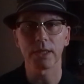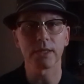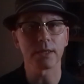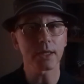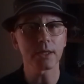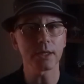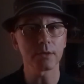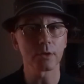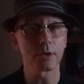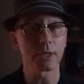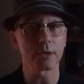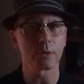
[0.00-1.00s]
In nineteen
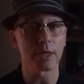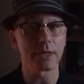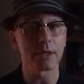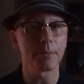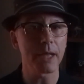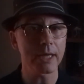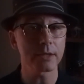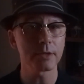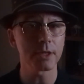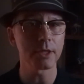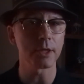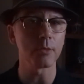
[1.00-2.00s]
thirty-three, they
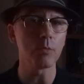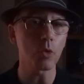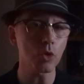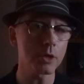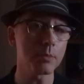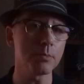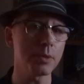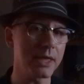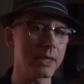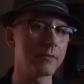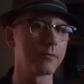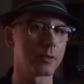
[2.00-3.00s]
patented a more
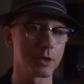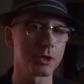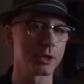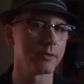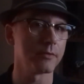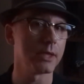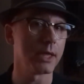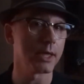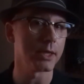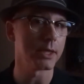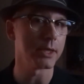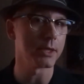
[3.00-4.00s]
complete version of the
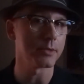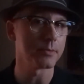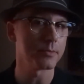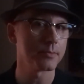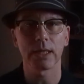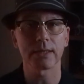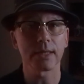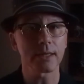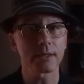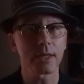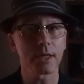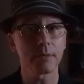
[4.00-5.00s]
idea. At
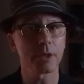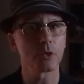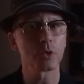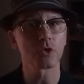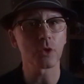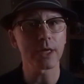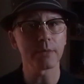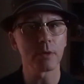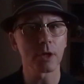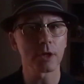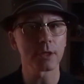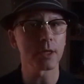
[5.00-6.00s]
that time, it was
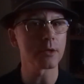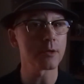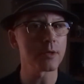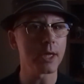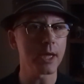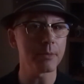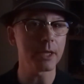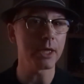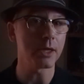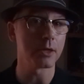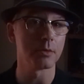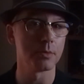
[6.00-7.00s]
trademarked under the name
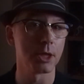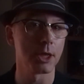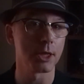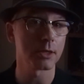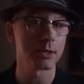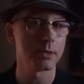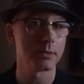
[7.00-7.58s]
Incabloc,